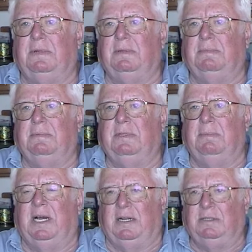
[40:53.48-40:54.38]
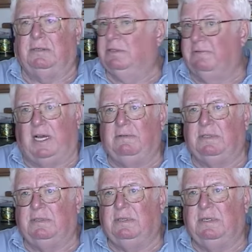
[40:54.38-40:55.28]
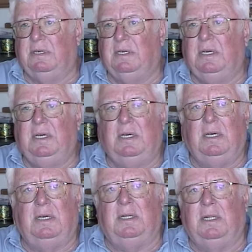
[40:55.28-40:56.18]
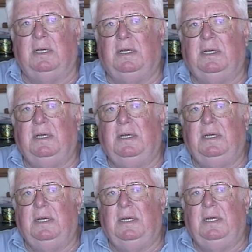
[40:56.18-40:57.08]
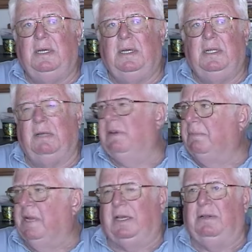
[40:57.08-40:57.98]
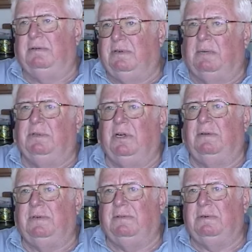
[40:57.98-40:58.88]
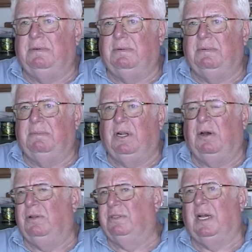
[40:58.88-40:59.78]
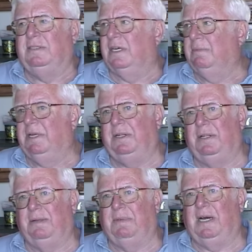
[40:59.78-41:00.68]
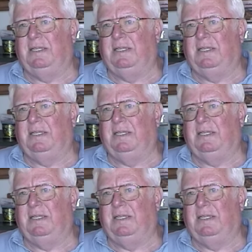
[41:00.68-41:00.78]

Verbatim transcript: for the bodies or survivors. Mm -hmm. And uh, then I come back, you know, and drop it off over. But all those guys that come in, the